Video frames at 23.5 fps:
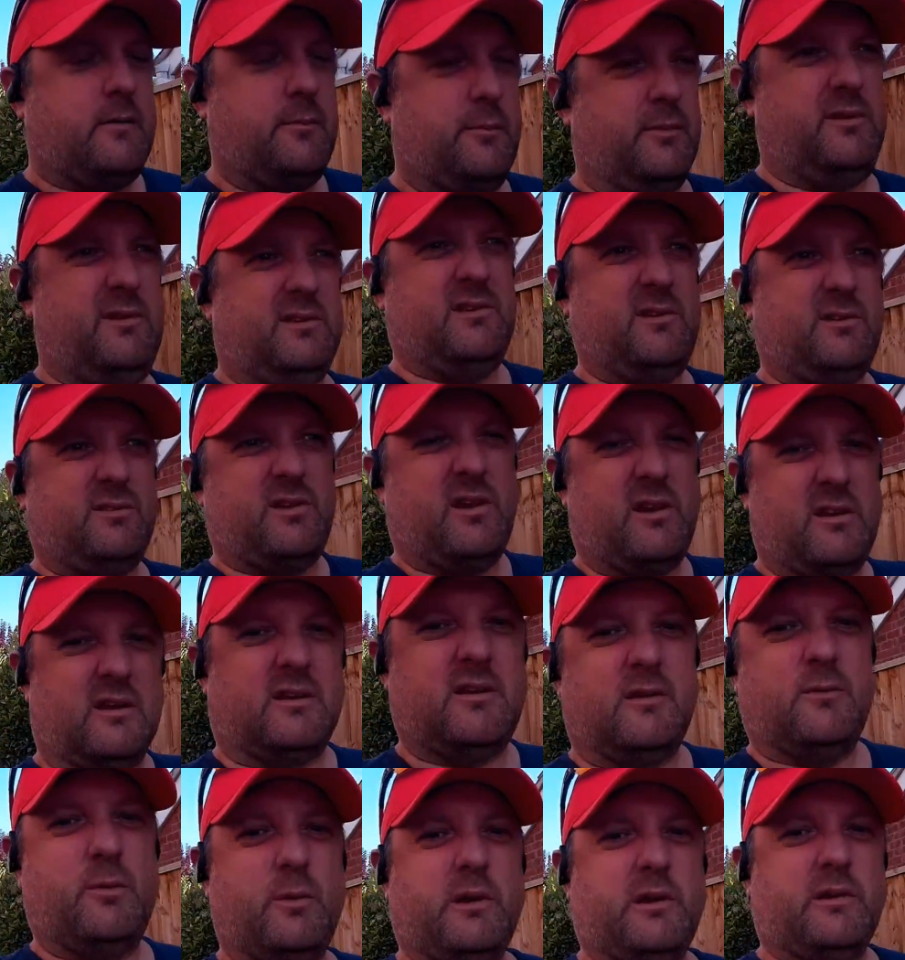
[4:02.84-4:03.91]
It's still
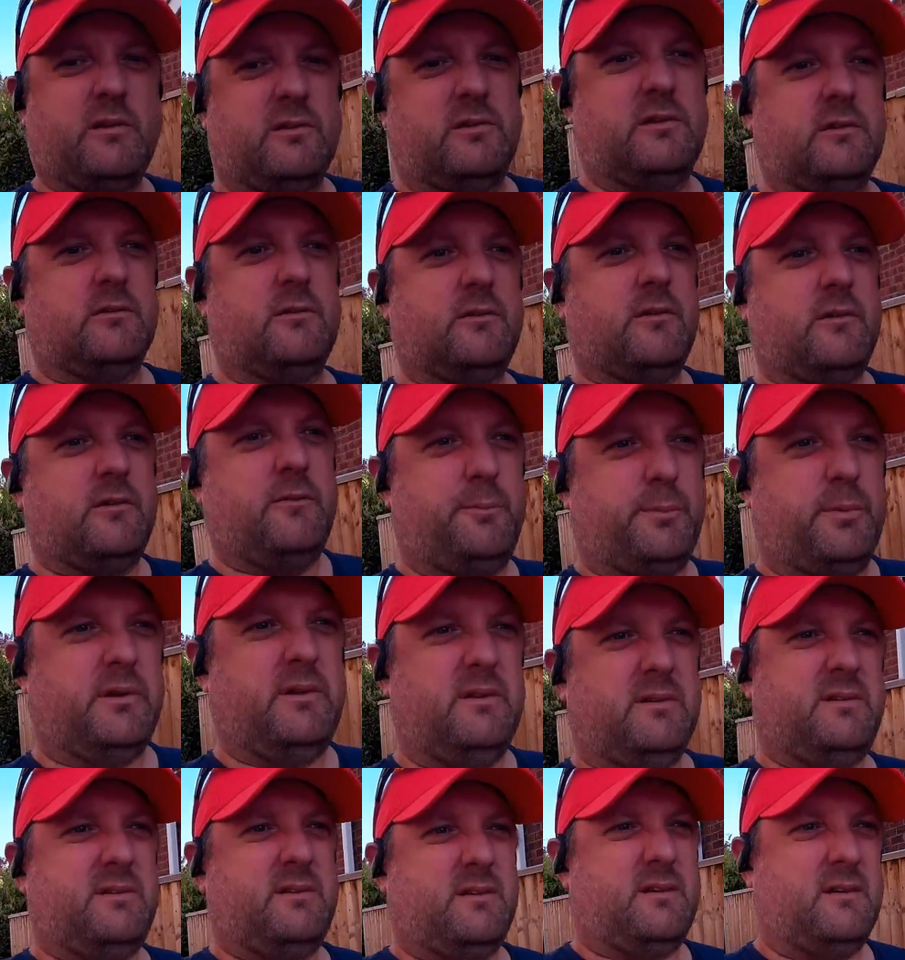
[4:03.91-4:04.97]
technically week 0,
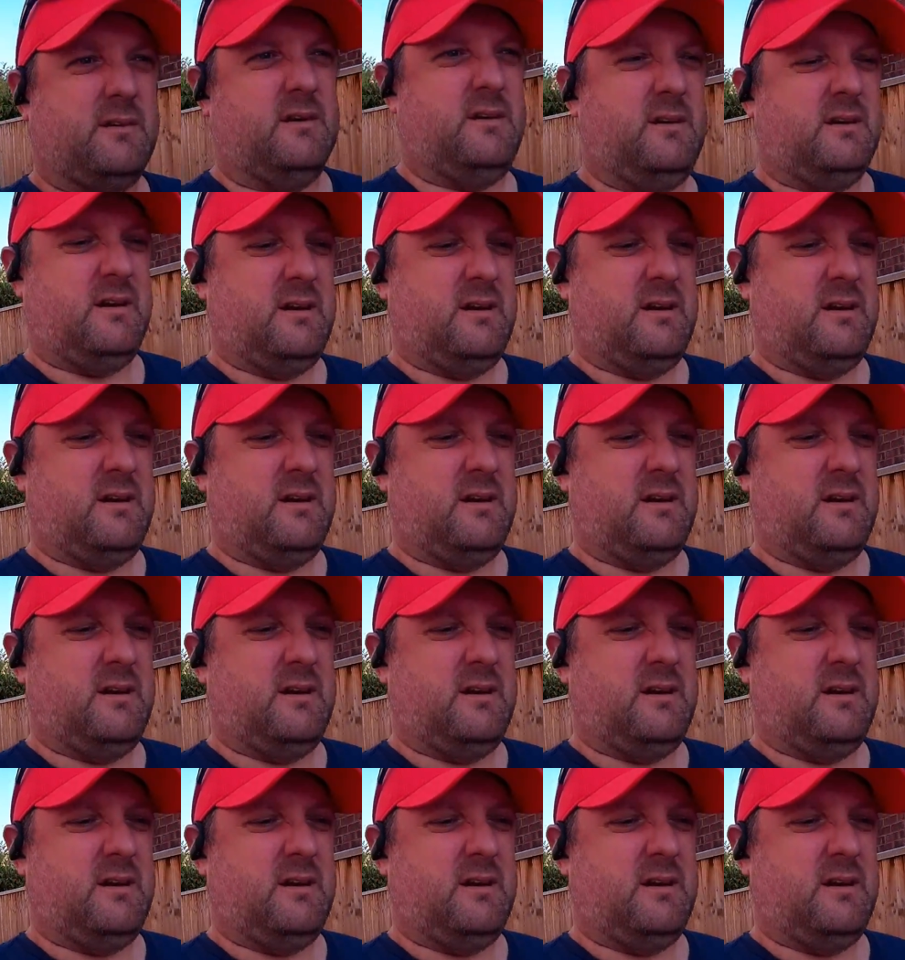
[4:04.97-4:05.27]
but